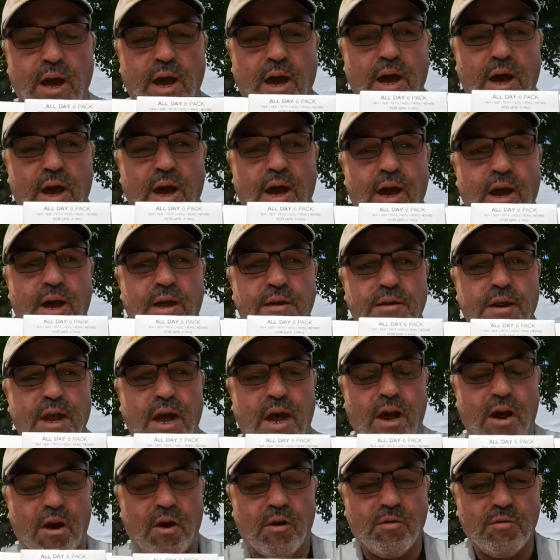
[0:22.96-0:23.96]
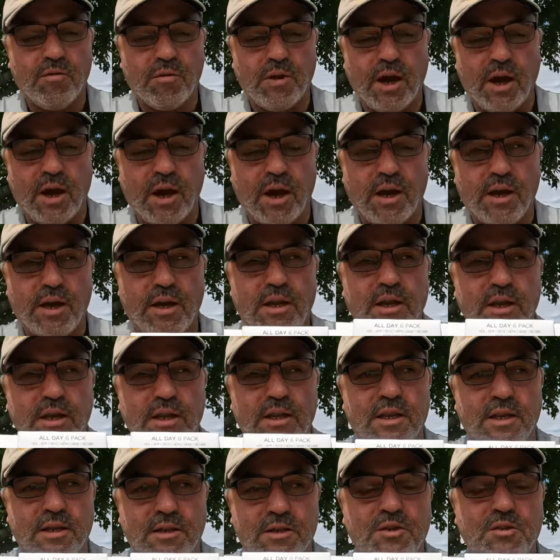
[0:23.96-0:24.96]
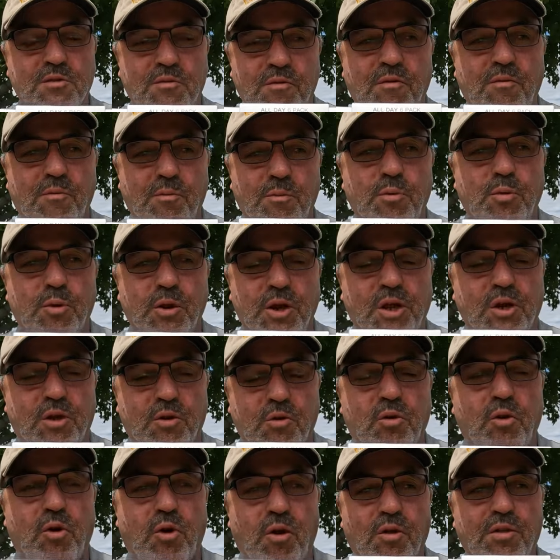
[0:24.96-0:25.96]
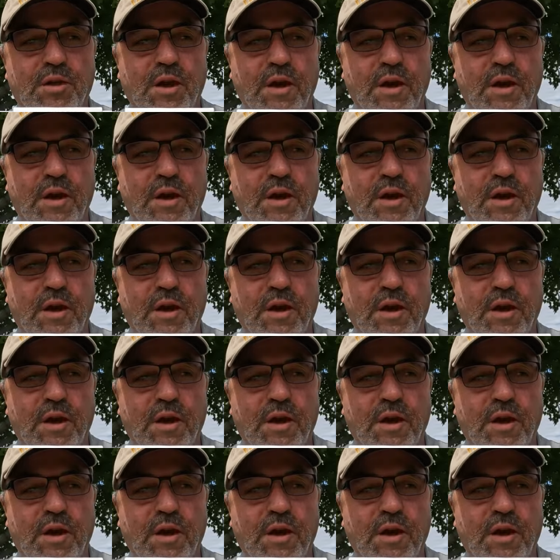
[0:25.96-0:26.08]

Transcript: It's pretty cool.